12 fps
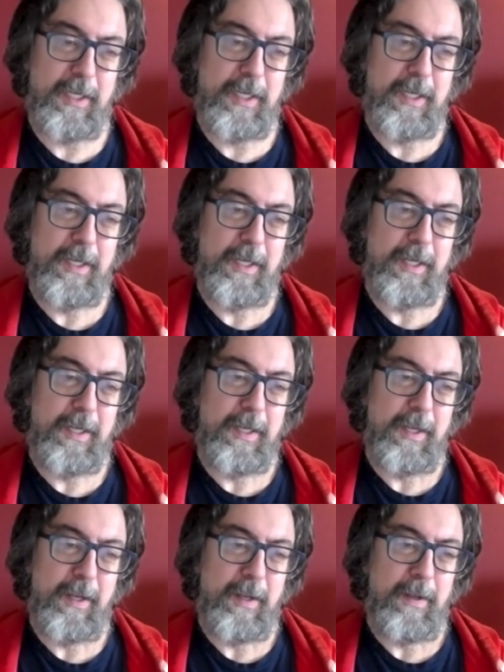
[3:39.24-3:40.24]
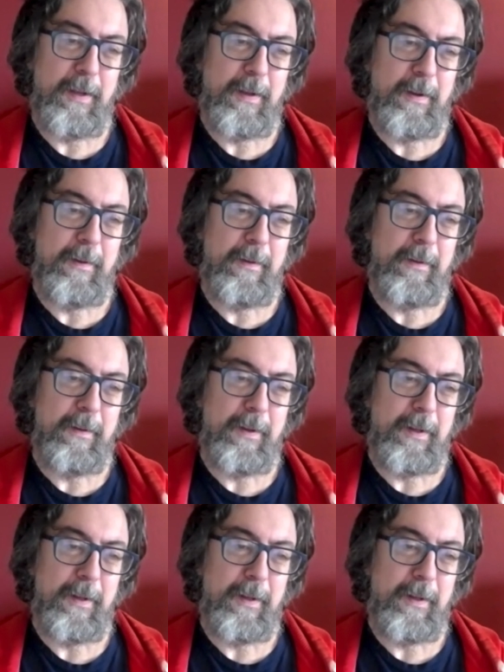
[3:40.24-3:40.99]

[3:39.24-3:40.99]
(no one is talking)